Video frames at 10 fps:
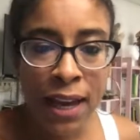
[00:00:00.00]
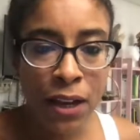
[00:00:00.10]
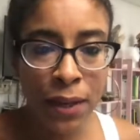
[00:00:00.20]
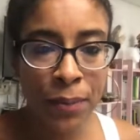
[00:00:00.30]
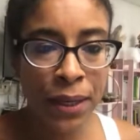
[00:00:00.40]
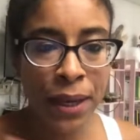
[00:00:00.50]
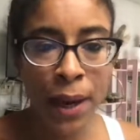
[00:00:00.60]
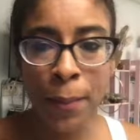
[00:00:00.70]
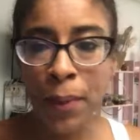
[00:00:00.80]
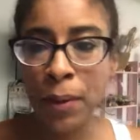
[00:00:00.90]
Hit me
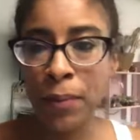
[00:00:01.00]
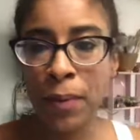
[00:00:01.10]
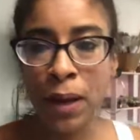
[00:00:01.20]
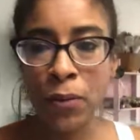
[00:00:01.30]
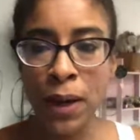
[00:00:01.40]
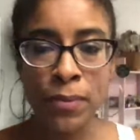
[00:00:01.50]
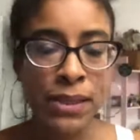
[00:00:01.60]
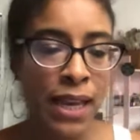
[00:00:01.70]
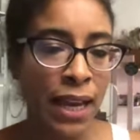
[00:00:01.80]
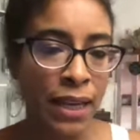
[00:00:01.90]
up on my
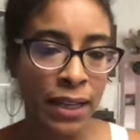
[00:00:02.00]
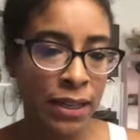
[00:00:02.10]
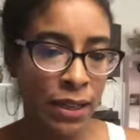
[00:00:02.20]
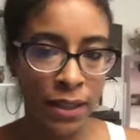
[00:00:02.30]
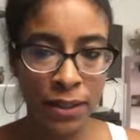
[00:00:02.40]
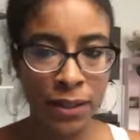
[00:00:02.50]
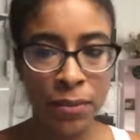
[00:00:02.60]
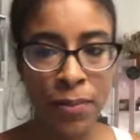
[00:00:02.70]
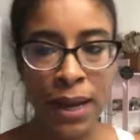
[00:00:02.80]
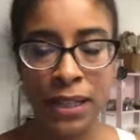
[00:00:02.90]
website and the
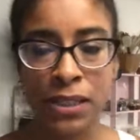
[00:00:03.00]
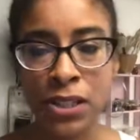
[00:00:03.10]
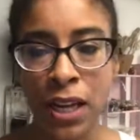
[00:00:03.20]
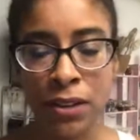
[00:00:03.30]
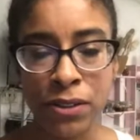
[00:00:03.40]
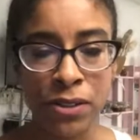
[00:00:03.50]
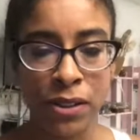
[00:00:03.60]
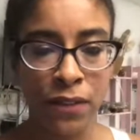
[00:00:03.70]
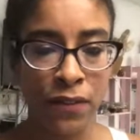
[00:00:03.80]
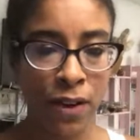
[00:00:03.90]
back channels
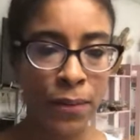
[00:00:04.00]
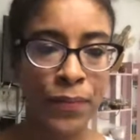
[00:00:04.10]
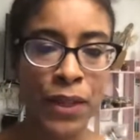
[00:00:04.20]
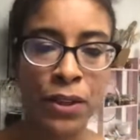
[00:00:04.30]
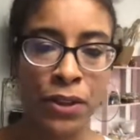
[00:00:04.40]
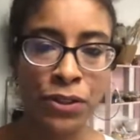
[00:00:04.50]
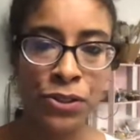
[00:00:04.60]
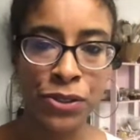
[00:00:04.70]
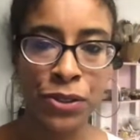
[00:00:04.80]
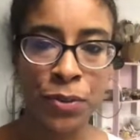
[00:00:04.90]
of here on
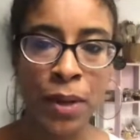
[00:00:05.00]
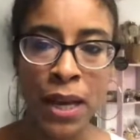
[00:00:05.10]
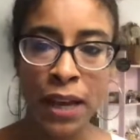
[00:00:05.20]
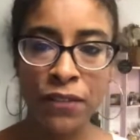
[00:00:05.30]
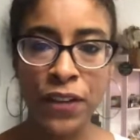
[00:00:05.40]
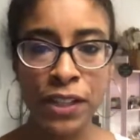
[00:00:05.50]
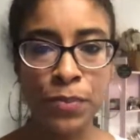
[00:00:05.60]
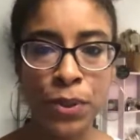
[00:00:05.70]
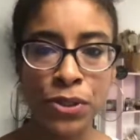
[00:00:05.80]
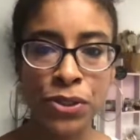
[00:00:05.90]
YouTube and
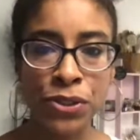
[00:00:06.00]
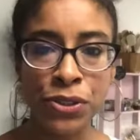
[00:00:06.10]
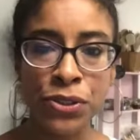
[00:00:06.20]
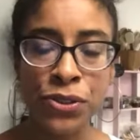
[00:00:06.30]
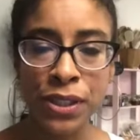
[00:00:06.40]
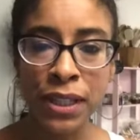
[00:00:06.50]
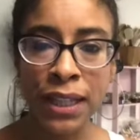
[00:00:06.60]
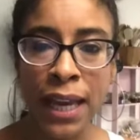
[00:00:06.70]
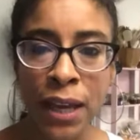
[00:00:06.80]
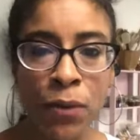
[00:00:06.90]
Facebook. Do you use
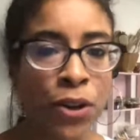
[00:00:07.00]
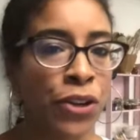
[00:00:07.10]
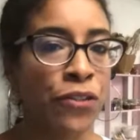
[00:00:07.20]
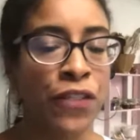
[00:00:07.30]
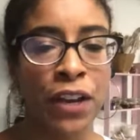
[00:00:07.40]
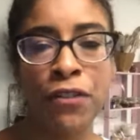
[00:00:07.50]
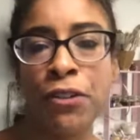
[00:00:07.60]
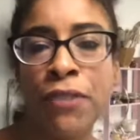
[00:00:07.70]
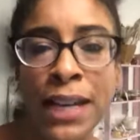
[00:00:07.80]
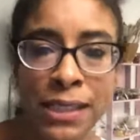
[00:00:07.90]
clay? What are your favorite
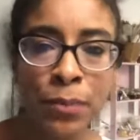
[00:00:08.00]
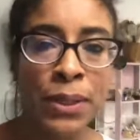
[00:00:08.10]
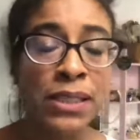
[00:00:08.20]
recipes?